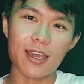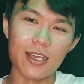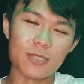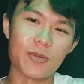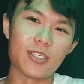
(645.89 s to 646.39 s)

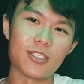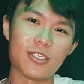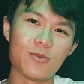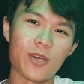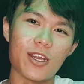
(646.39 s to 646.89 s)

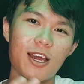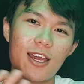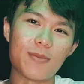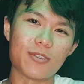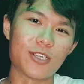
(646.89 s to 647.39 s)
especially when
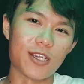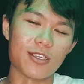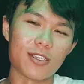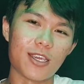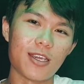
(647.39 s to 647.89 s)
I am trying to
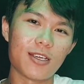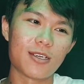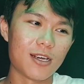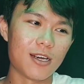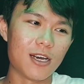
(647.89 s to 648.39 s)
take
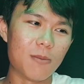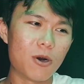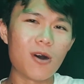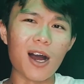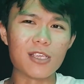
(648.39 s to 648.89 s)
a
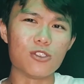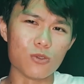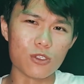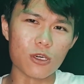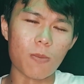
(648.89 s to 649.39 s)
more
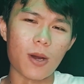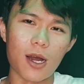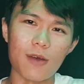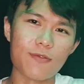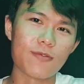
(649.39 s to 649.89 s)
unusual
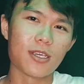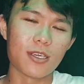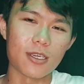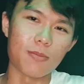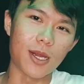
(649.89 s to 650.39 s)
path
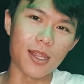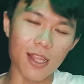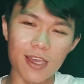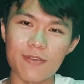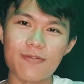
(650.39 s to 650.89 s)
in my
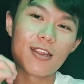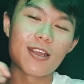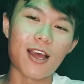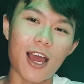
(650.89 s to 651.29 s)
life.